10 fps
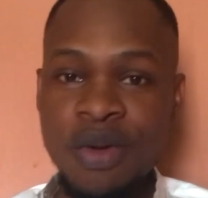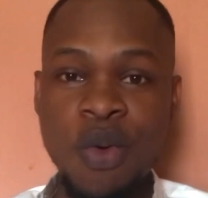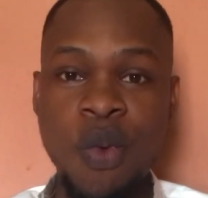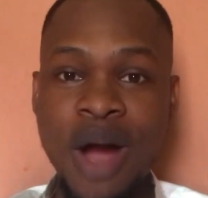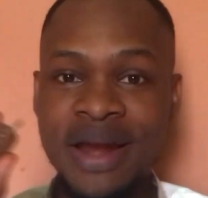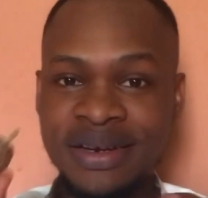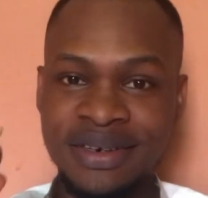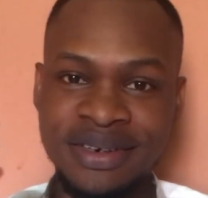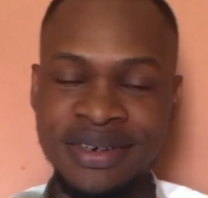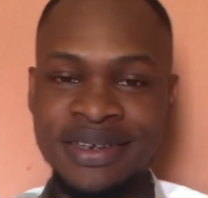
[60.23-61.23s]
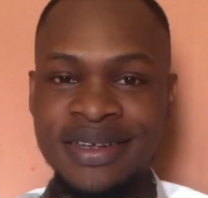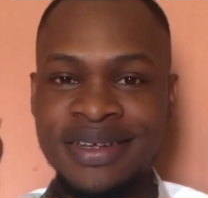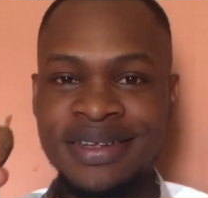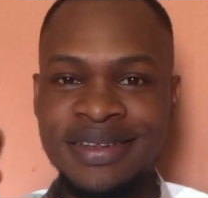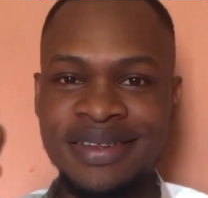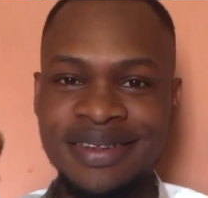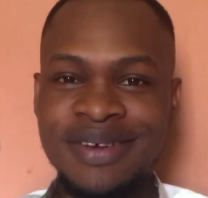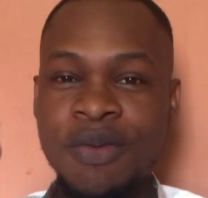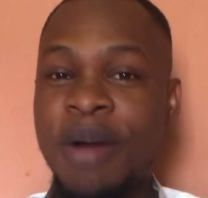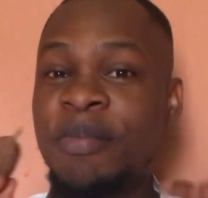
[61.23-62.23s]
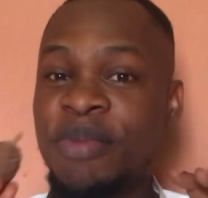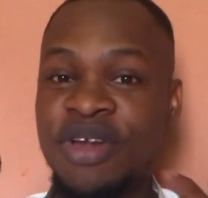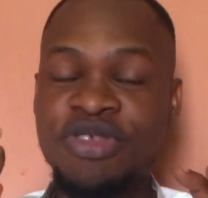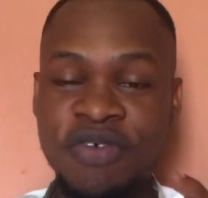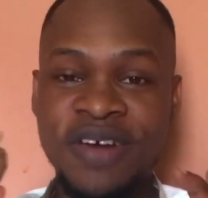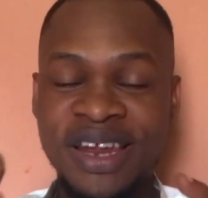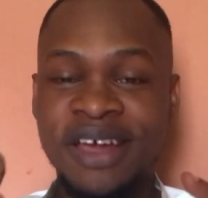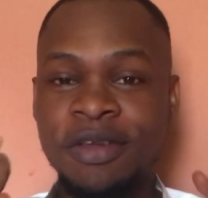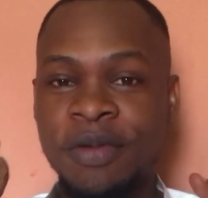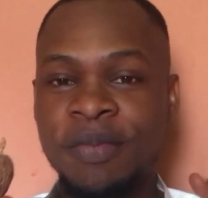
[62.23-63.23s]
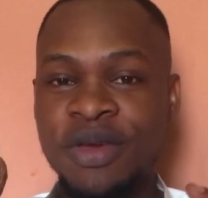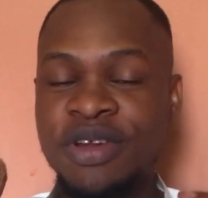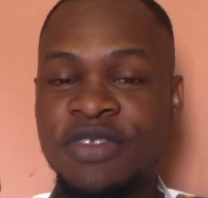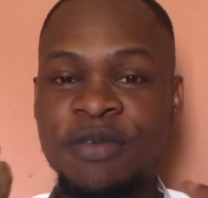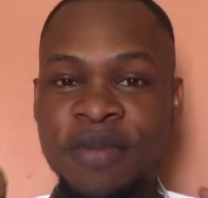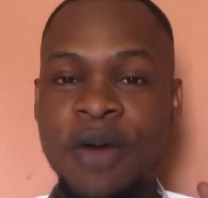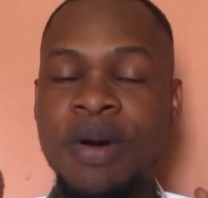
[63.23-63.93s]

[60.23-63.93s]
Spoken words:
One bunch of alligator pepper. You need to buy